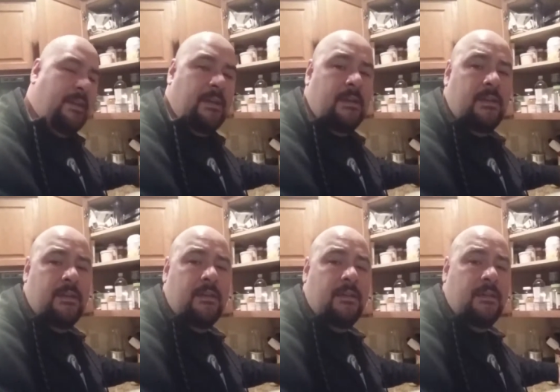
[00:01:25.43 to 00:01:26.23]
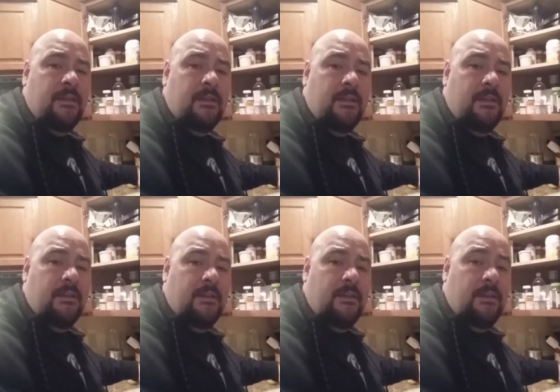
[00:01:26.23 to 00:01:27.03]
uh,
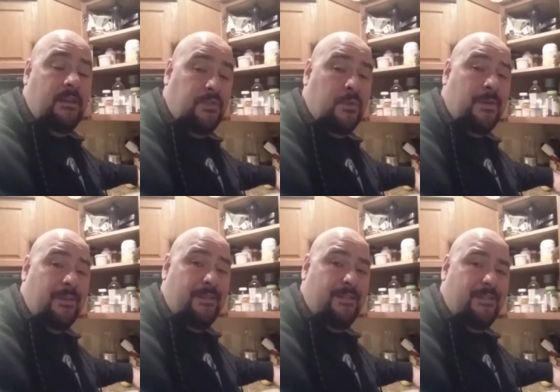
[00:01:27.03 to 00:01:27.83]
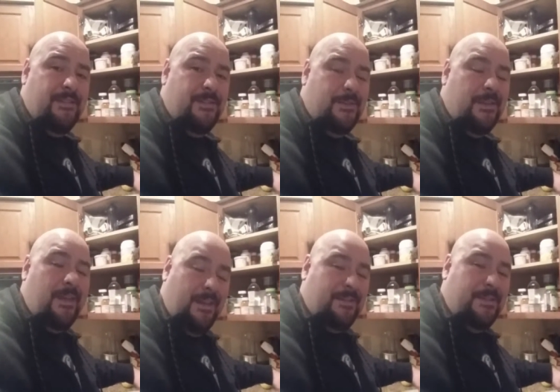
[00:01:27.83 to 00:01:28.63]
enjoy.
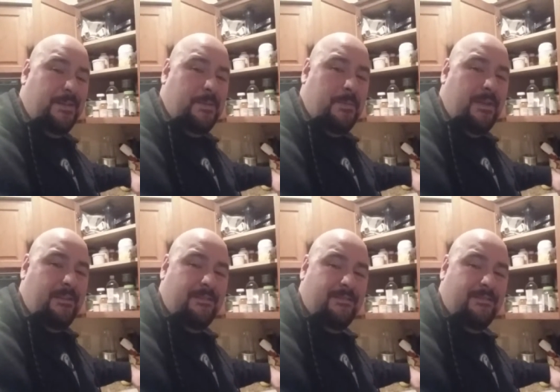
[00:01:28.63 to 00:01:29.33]
And I'll see you in a bit.